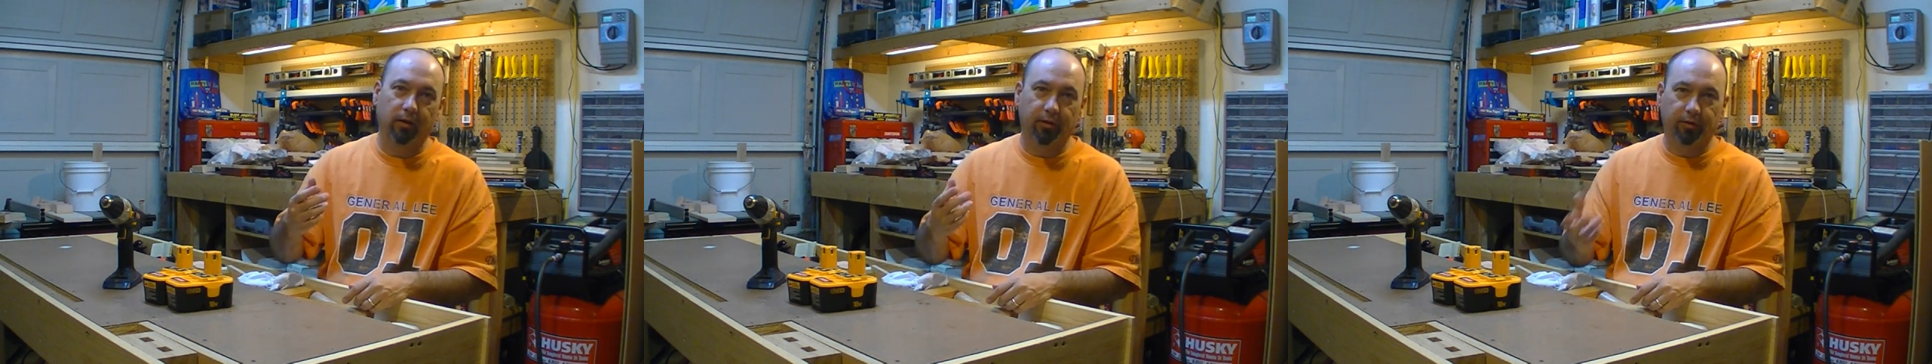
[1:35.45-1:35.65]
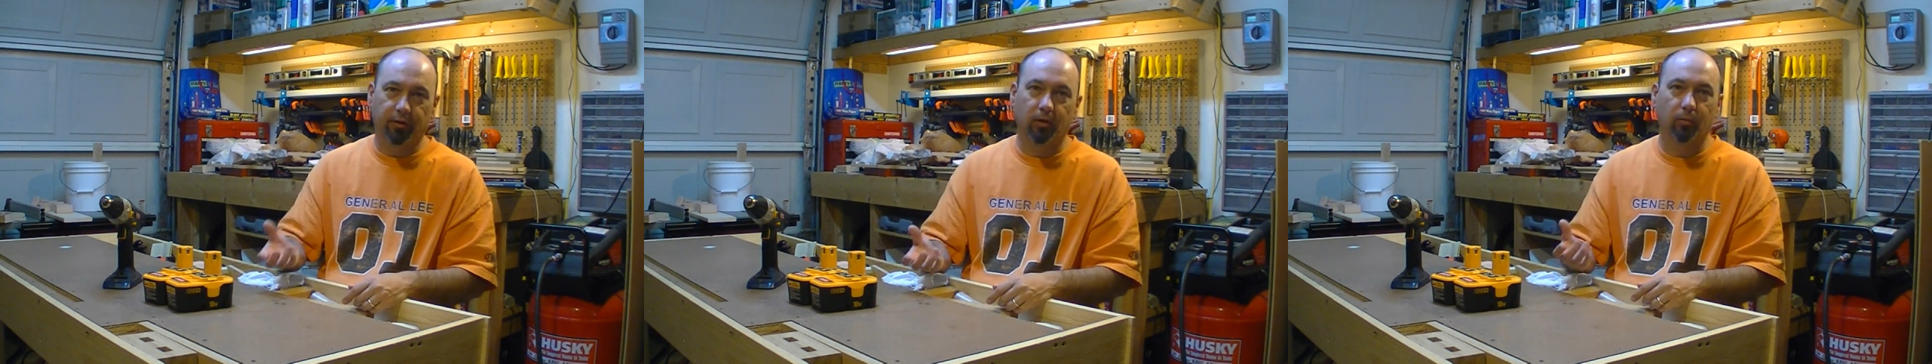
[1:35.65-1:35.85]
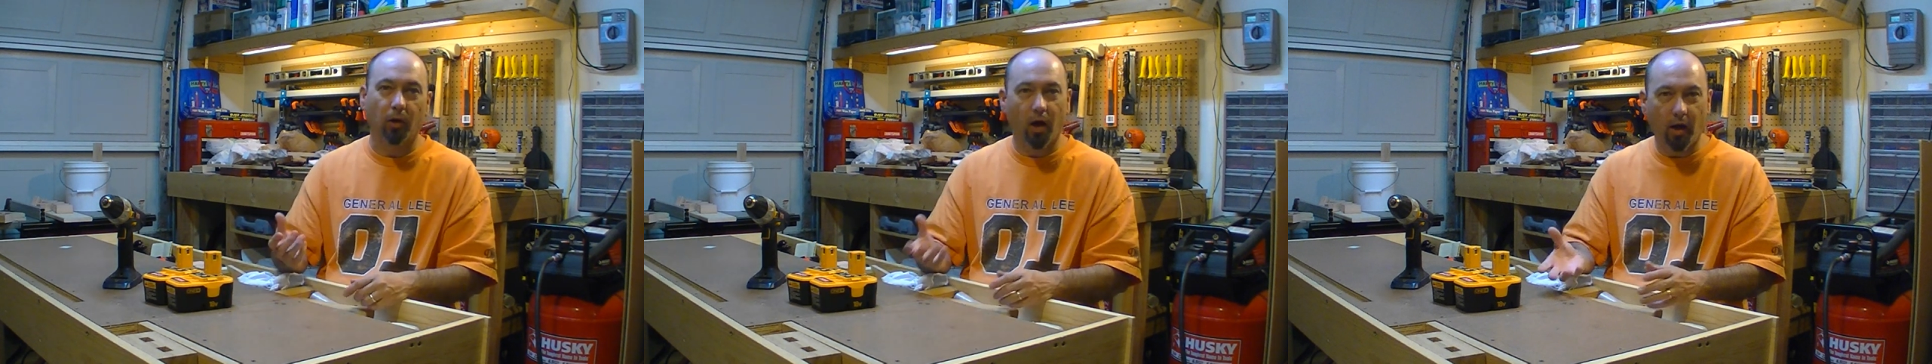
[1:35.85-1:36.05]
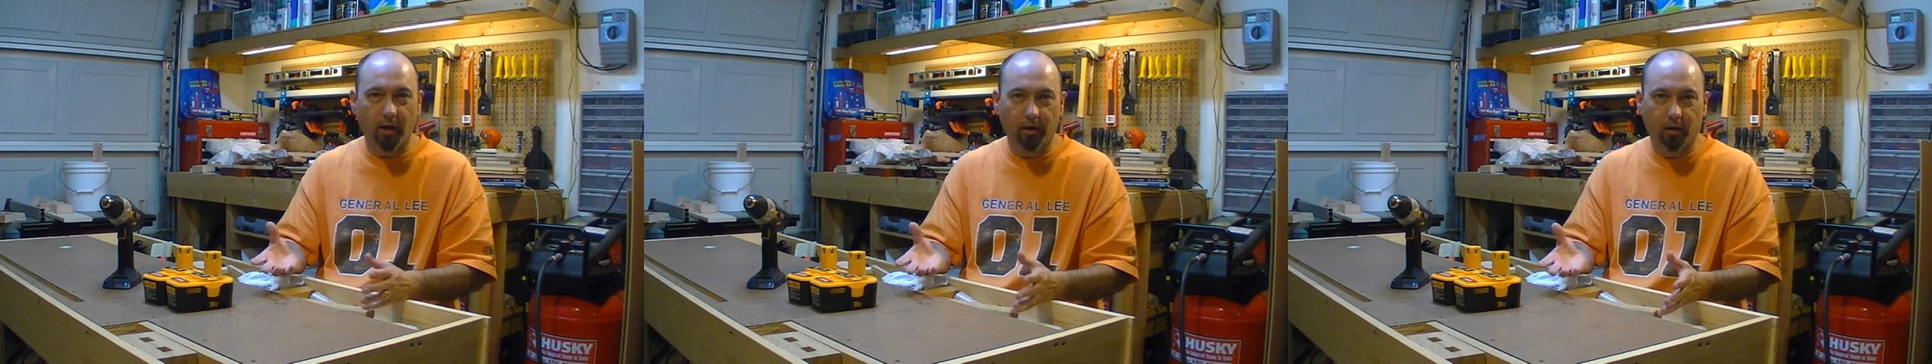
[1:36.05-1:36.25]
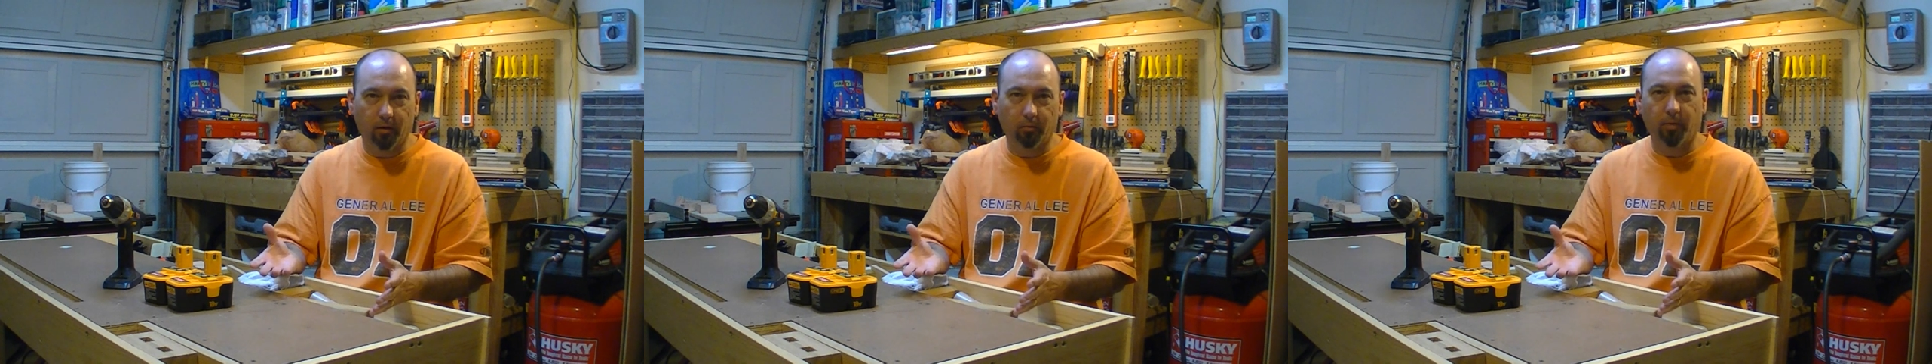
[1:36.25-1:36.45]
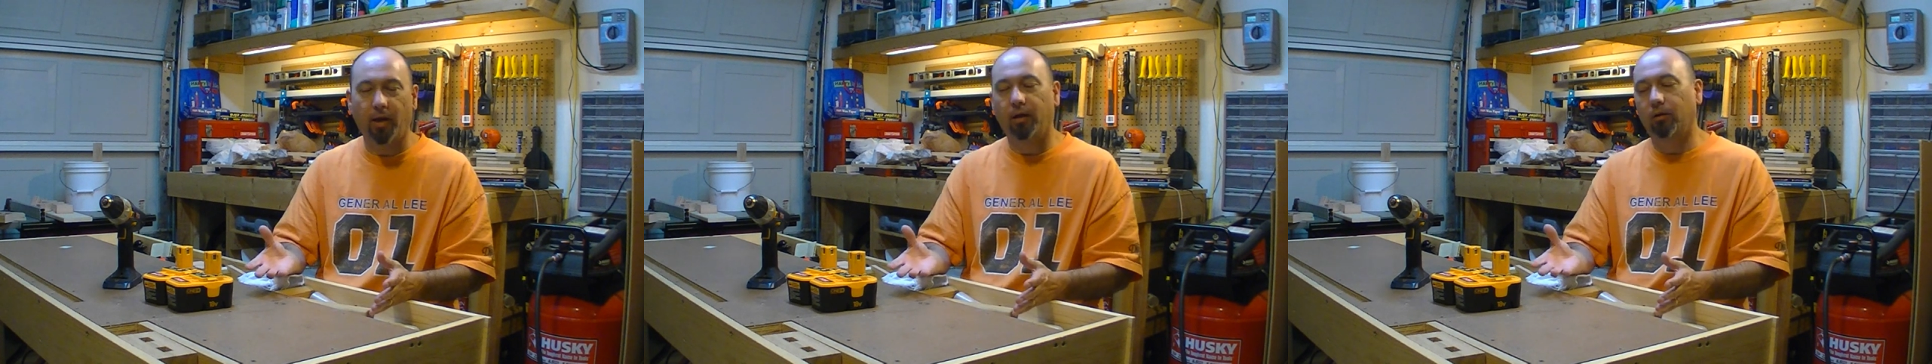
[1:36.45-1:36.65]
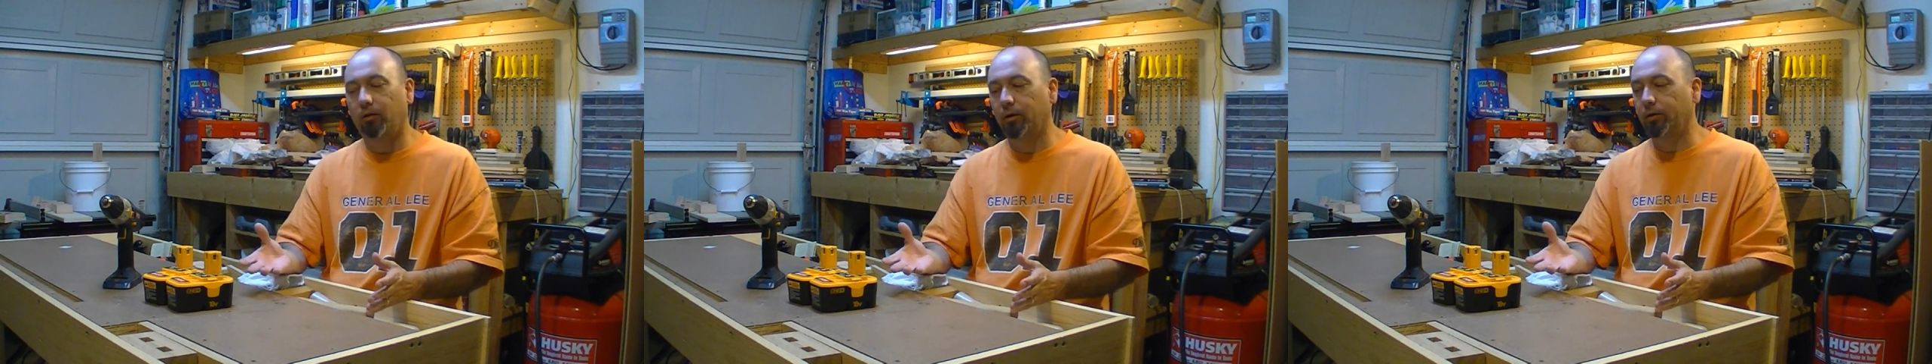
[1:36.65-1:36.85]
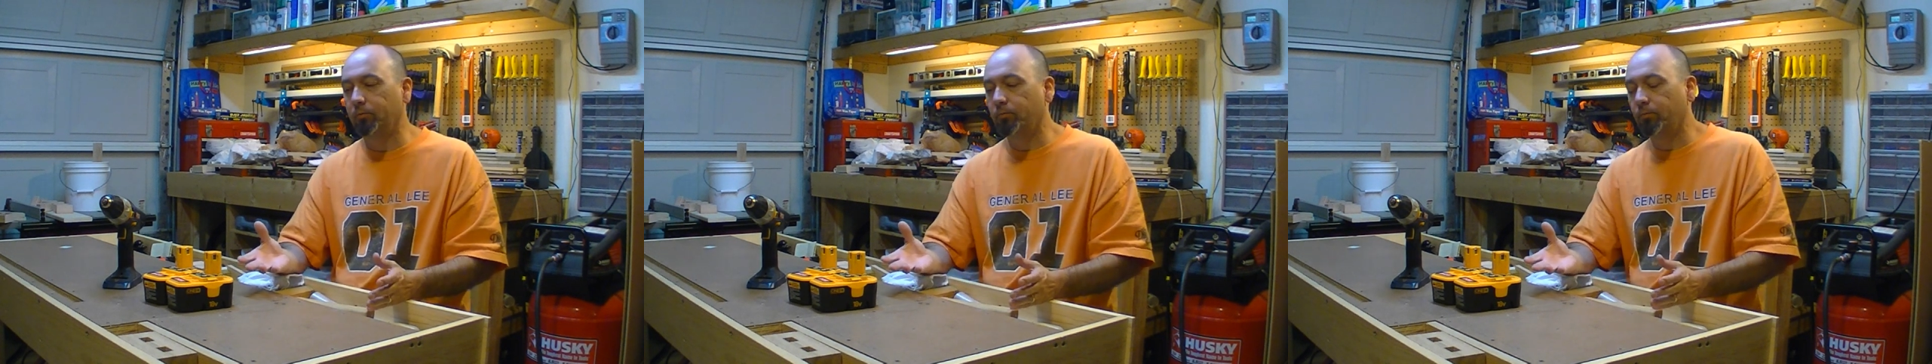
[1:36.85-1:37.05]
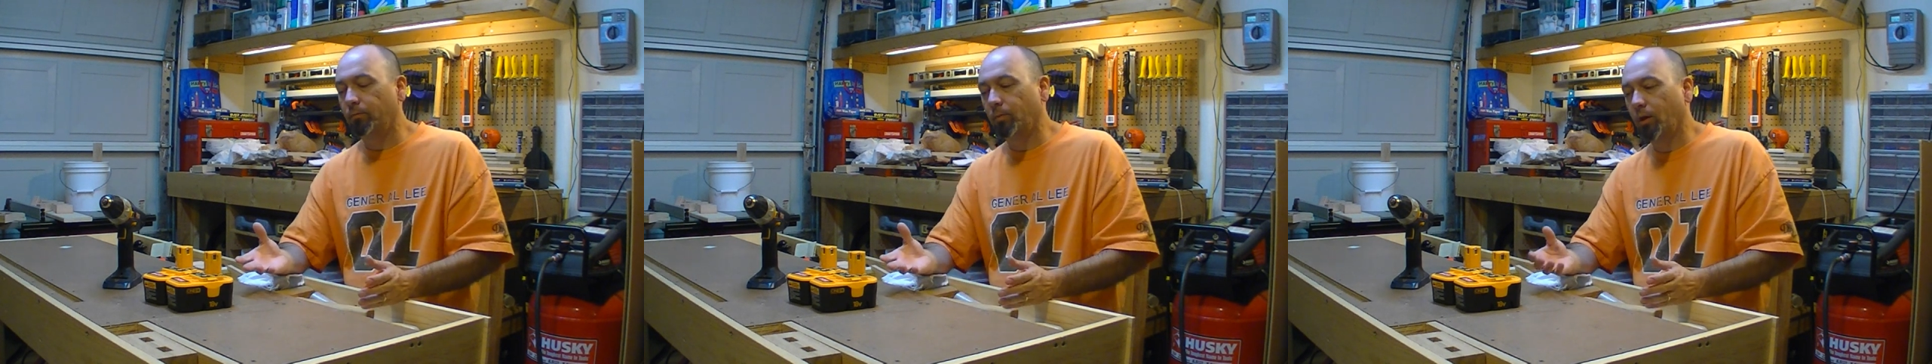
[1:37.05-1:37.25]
lithium ion battery